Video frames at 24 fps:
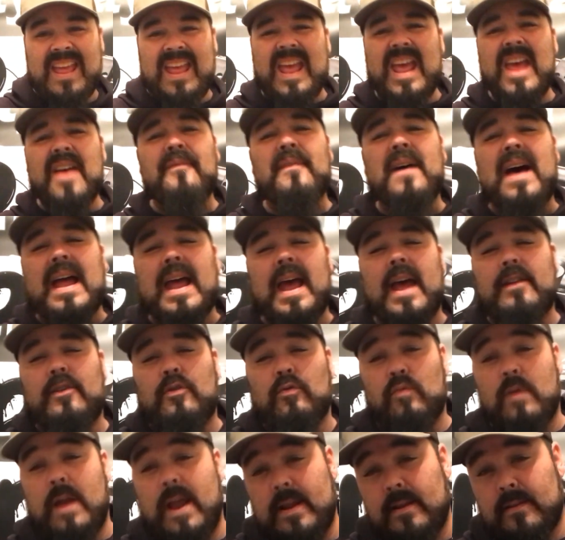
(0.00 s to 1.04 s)
if I had
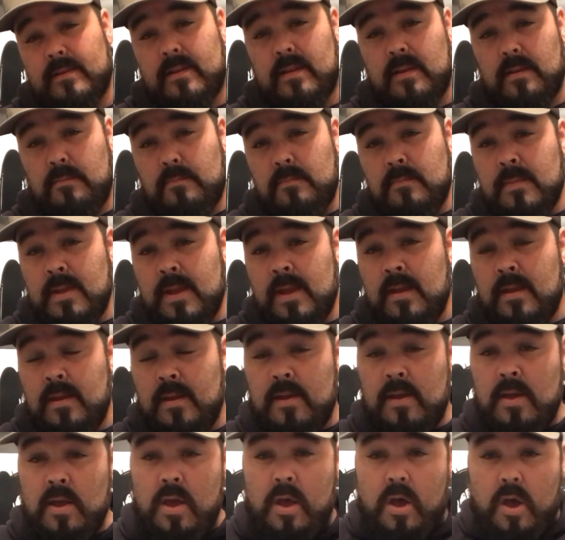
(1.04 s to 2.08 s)
to rank them
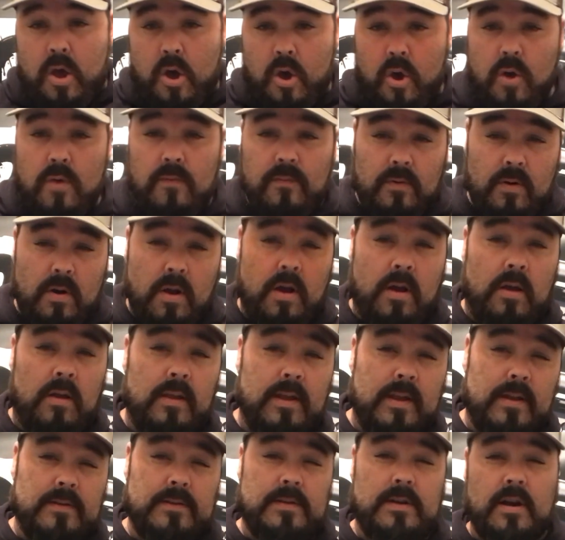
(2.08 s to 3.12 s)

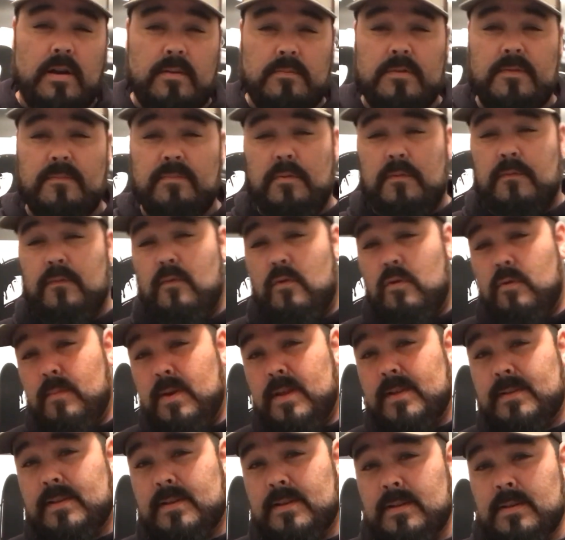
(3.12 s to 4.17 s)
overall in terms of
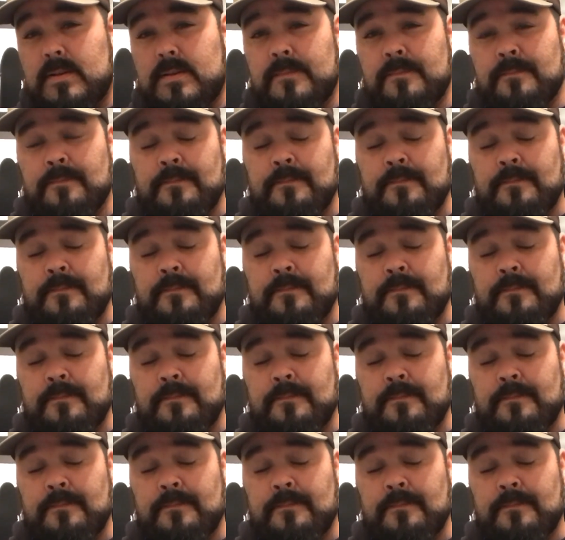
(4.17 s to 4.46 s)
performance,